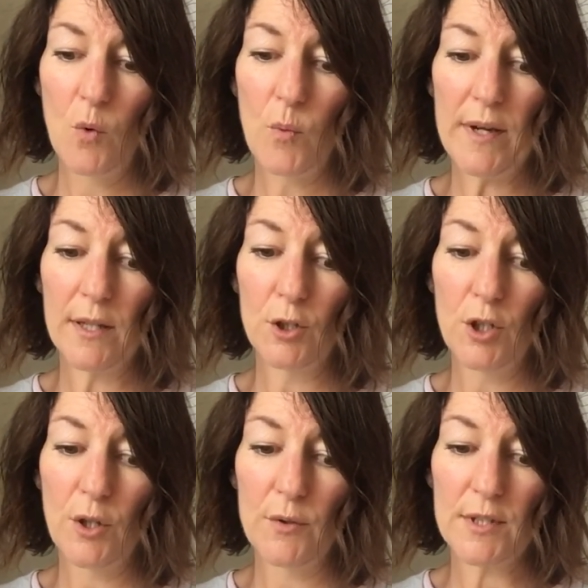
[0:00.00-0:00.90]
"We can
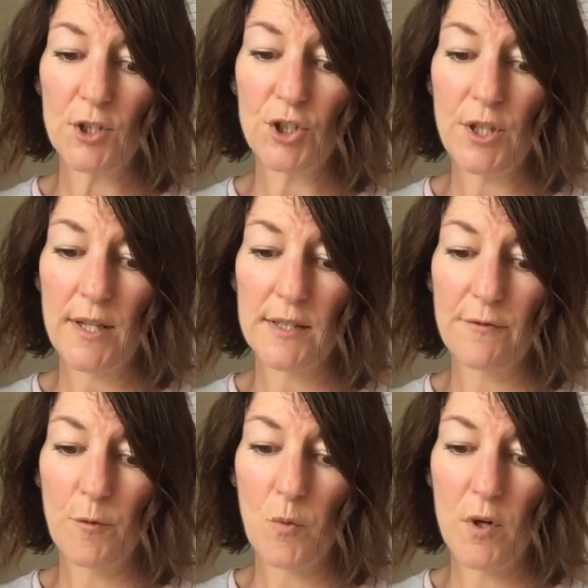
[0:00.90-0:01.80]
use a sheet
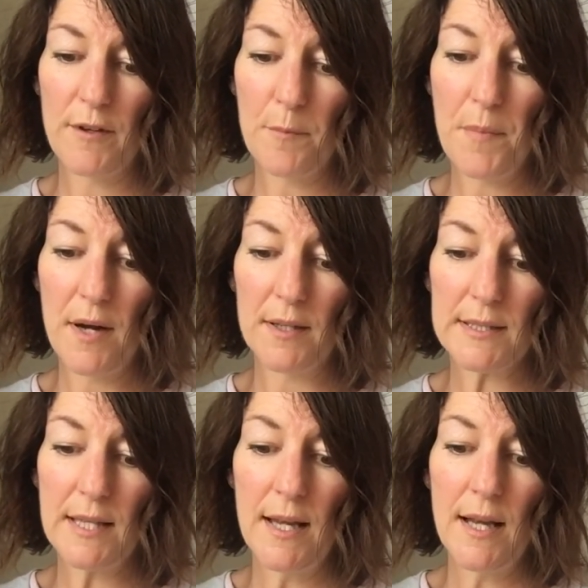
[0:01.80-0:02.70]
from one of the
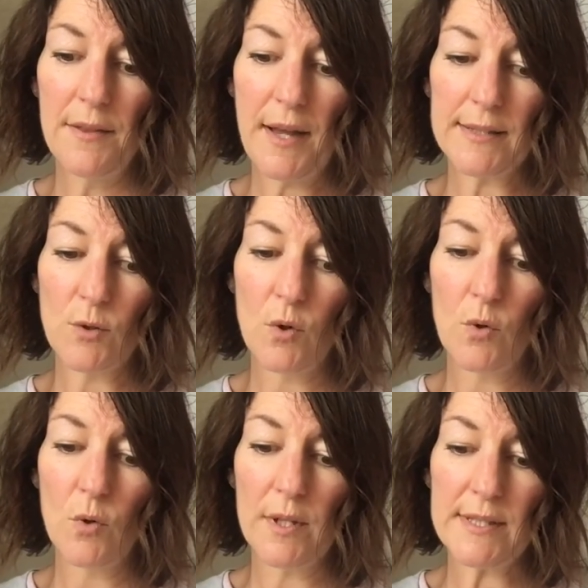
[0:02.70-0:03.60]
bunks. That's
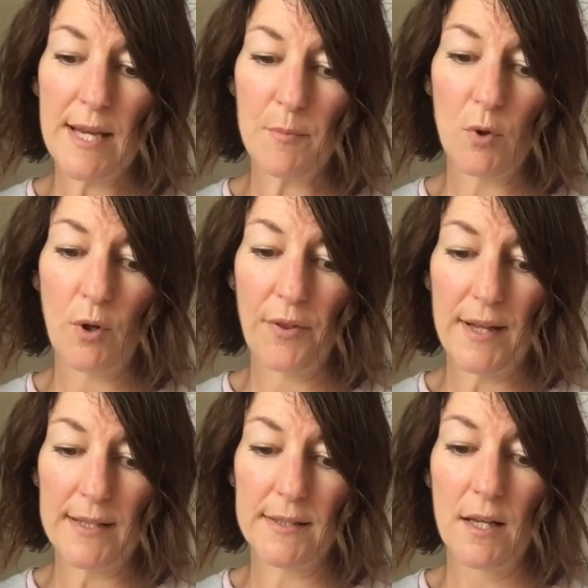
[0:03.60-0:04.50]
all a tablecloth
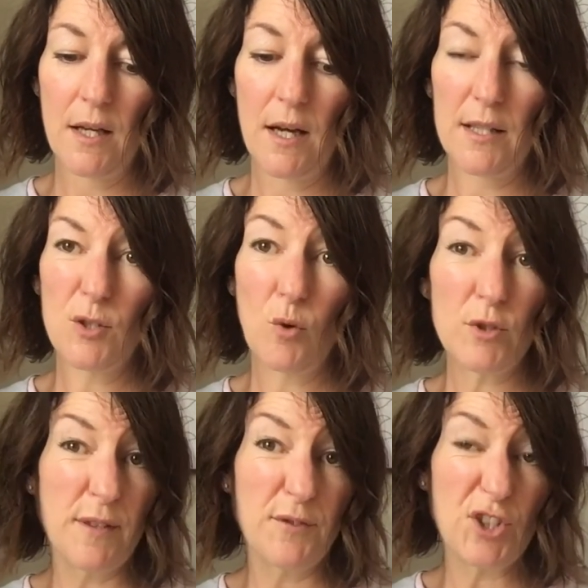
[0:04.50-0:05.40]
is, a
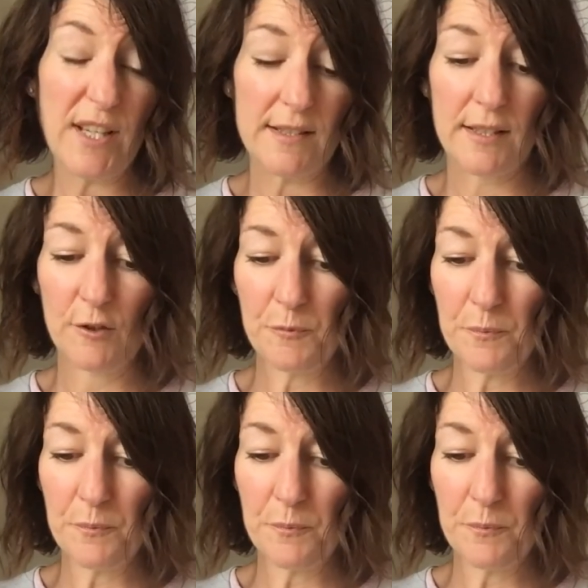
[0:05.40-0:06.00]
sort of sheet."